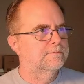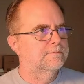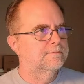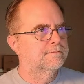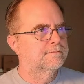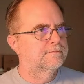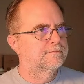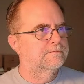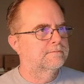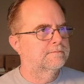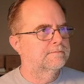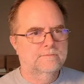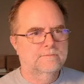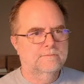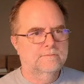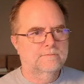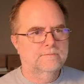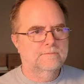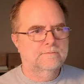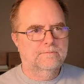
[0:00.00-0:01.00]
Let's see,
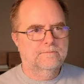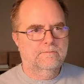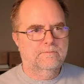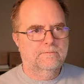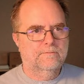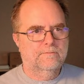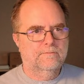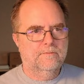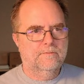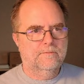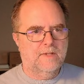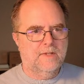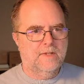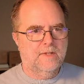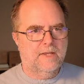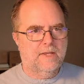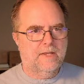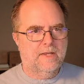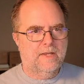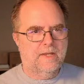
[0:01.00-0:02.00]
if we change the
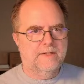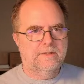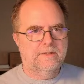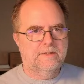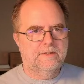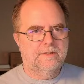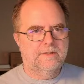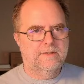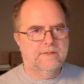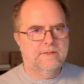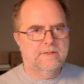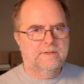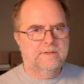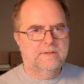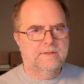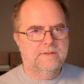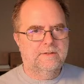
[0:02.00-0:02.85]
sun direction...